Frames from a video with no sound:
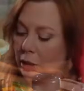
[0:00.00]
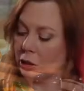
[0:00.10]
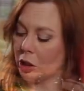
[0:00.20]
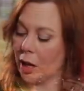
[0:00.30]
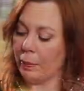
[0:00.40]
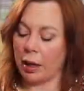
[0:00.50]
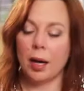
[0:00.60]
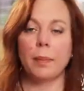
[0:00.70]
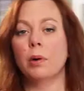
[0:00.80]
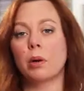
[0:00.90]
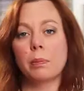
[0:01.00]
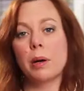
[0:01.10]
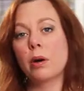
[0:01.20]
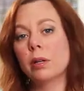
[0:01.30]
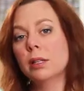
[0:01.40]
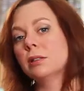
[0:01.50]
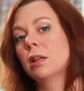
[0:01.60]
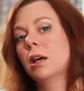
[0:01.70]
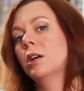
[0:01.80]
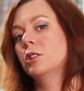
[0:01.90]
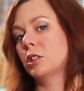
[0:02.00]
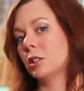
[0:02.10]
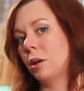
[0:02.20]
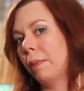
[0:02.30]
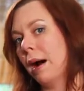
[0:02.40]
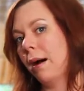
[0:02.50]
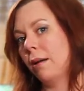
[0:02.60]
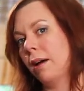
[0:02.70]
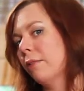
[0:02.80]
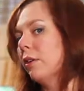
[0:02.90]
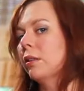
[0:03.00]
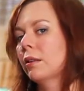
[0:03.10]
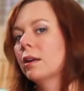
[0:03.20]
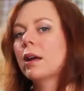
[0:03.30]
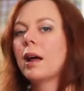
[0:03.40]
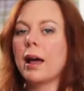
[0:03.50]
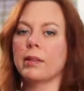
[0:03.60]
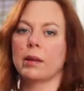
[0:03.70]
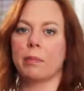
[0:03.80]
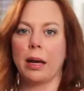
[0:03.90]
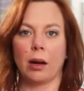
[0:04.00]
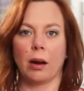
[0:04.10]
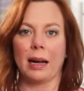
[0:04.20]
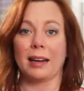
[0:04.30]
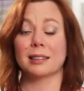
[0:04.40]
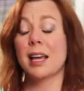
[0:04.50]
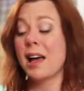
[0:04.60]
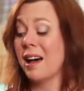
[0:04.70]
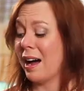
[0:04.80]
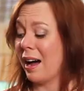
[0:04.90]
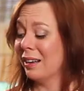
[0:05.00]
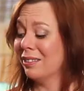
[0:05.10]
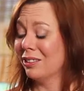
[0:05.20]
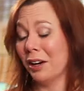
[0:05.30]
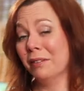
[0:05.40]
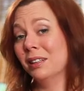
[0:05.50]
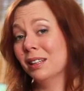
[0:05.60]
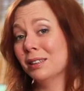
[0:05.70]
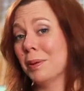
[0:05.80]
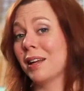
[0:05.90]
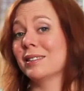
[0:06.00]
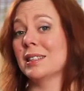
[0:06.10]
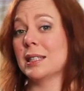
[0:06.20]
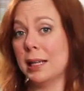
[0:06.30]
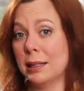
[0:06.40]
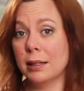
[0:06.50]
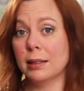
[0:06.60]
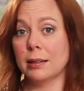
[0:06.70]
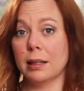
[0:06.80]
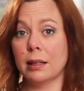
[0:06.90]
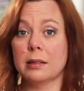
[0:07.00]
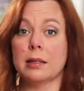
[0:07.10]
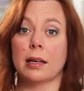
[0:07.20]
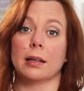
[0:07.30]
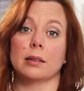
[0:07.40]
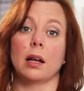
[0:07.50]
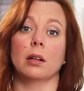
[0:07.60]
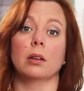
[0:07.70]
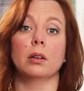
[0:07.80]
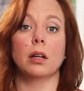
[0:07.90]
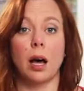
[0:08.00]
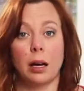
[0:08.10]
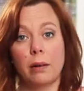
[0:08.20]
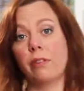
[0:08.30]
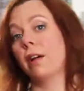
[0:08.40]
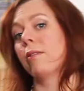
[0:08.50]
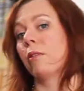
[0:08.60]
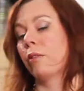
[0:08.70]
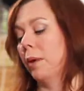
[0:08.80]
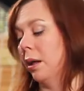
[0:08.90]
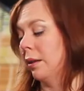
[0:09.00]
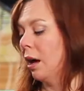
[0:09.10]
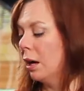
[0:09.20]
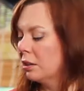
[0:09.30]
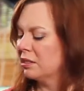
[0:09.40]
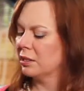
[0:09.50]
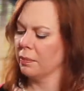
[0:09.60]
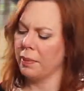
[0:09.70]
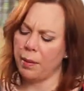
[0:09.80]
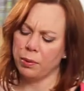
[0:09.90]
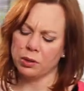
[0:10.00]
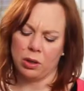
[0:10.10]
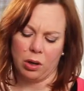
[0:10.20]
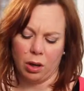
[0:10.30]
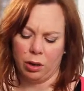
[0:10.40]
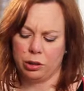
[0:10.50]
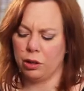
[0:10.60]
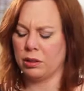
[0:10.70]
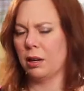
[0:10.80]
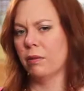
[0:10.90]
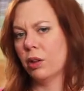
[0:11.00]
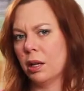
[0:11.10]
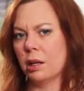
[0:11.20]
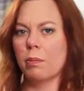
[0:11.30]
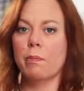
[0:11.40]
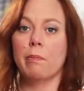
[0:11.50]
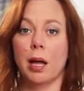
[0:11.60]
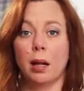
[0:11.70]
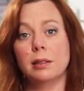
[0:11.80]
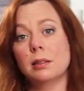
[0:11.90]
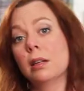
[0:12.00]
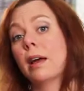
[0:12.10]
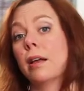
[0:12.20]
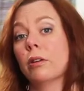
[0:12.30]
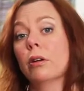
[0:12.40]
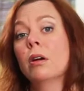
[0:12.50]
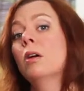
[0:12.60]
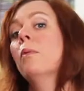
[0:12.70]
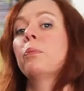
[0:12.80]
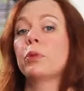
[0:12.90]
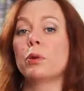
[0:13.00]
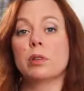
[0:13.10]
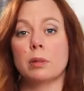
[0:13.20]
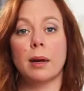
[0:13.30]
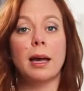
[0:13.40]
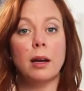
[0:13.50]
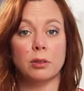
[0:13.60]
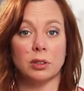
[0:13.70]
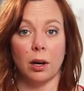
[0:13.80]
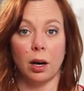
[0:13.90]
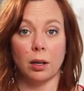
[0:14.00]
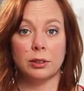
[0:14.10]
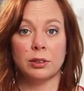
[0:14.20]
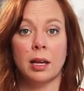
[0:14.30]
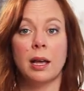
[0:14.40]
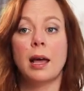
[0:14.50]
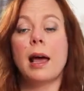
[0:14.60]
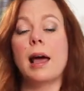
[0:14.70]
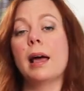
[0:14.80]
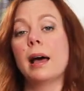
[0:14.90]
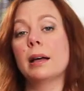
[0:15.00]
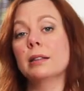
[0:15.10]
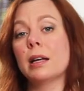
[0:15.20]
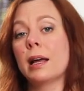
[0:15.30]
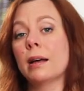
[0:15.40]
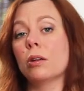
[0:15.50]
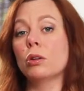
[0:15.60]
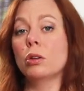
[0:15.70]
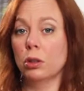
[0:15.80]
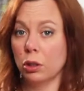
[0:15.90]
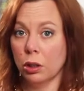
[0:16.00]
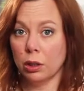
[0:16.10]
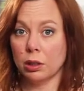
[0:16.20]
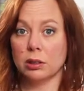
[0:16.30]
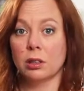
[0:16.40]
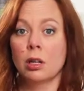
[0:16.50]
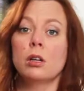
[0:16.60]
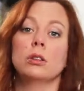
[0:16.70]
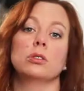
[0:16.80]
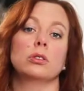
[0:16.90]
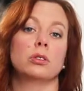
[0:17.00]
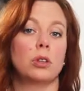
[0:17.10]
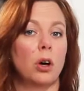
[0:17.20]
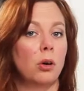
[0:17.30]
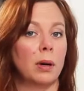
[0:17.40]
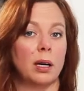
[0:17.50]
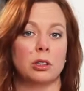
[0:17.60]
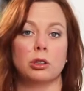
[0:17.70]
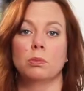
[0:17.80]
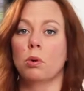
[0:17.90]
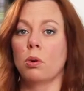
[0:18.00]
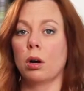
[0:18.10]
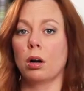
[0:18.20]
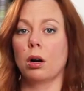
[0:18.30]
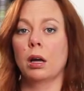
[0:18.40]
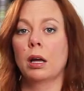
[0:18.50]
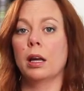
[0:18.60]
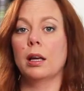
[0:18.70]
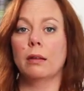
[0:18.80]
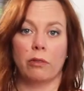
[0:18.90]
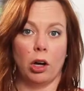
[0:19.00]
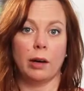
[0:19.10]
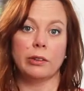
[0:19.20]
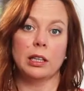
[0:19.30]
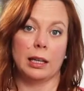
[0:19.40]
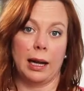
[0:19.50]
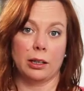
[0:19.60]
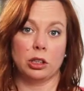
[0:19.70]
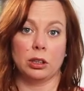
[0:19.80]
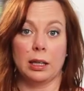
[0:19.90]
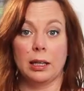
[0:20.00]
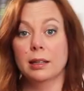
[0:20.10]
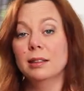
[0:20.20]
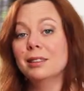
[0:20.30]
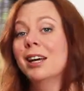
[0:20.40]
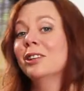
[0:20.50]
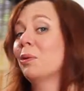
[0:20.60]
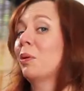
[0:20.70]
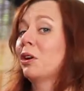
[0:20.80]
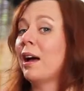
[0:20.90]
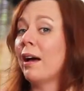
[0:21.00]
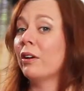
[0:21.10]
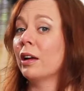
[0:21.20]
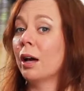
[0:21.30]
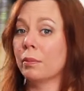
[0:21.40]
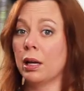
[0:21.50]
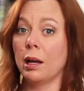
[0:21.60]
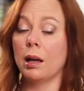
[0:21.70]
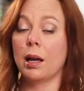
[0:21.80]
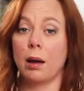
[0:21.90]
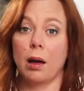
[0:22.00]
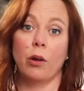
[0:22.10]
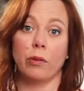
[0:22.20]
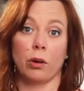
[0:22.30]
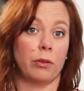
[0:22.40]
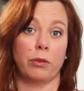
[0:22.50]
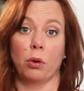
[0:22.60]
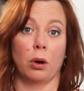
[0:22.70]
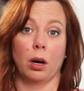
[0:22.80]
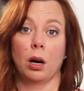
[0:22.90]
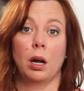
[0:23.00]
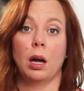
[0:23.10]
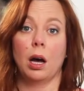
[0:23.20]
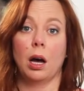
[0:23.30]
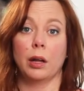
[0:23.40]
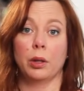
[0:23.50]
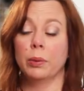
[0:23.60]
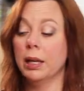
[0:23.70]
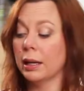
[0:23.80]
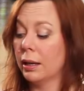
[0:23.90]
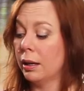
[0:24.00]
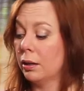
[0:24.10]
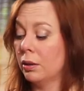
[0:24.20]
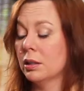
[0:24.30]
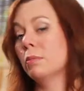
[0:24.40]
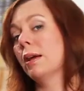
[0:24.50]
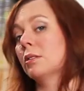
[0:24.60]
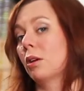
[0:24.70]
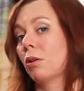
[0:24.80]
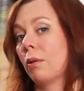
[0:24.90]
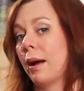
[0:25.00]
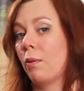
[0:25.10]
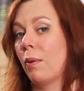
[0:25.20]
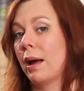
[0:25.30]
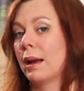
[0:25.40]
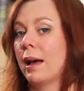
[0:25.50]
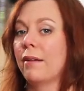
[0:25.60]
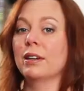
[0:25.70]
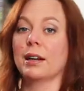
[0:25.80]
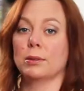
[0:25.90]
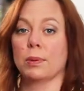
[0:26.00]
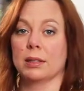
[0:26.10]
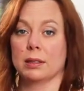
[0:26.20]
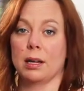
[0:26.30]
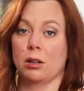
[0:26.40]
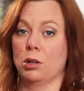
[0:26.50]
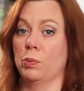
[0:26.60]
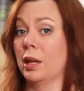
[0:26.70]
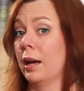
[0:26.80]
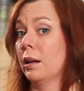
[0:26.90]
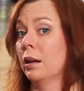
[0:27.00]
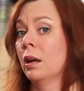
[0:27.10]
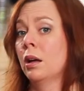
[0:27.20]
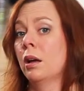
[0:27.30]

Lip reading: going to chop a couple components, just compile everything, and then bake our eggs. I love this because as easy as it is, it gets a lot of flavor from all the onions and the peppers and the artichokes, and everything melds together through the tomato sauce, and it looks so much more involved than it actually is. So when you're having company over for the weekend, this makes a great way to have a nice presentation without it